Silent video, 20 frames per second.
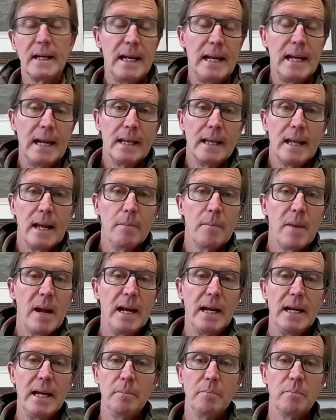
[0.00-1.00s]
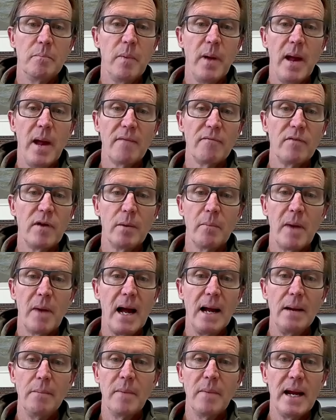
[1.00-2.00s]
they may have their
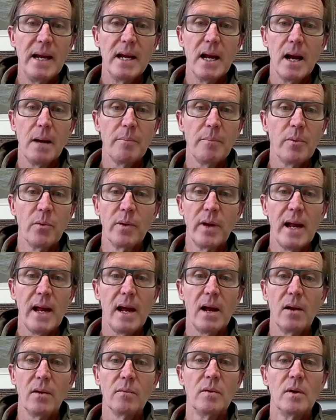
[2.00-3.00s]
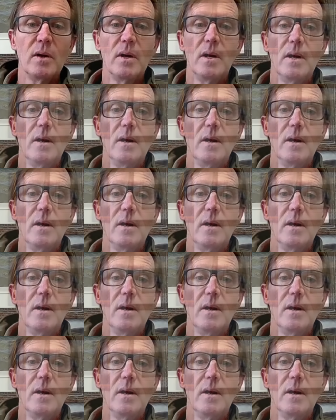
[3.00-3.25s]
mind made up on how